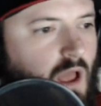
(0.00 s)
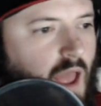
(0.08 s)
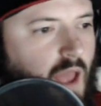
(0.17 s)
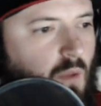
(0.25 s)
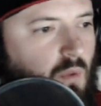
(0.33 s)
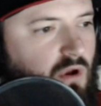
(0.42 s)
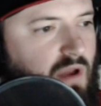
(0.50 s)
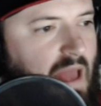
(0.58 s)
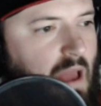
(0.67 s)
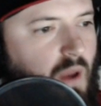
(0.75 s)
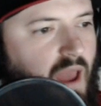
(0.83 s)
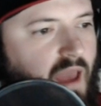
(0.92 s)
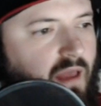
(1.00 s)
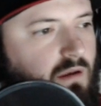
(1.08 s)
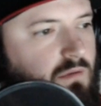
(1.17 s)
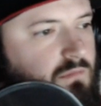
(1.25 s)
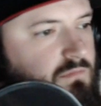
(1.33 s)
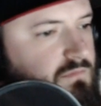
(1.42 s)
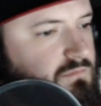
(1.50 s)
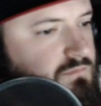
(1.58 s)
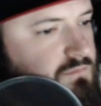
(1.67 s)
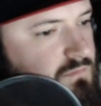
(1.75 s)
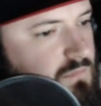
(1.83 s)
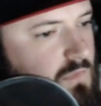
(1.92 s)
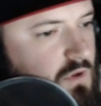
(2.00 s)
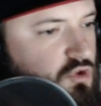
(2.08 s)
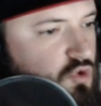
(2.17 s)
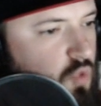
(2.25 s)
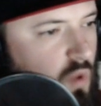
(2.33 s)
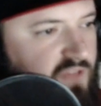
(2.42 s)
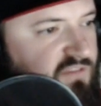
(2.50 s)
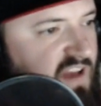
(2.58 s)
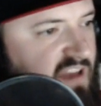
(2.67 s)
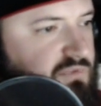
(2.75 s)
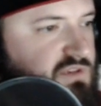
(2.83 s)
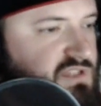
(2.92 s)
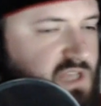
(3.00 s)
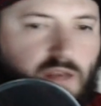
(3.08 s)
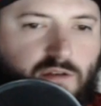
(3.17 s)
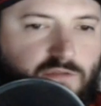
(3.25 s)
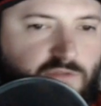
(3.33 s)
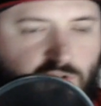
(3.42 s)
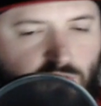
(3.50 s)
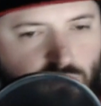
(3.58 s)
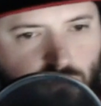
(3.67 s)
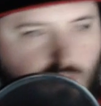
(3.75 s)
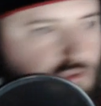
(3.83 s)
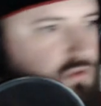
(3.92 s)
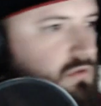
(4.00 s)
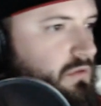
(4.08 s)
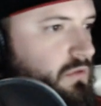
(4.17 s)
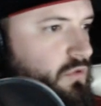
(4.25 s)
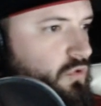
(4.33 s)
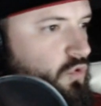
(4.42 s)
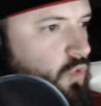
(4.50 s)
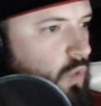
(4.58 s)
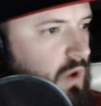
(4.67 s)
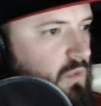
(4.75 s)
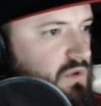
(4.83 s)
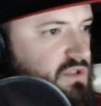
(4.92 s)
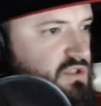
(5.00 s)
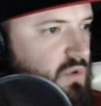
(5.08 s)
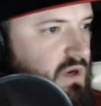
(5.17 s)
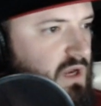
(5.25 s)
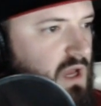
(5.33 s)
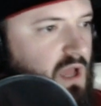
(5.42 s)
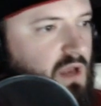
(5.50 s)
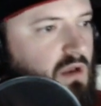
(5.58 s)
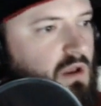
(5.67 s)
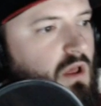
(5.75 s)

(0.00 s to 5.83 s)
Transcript: And we are now at 25% for 21 to 29,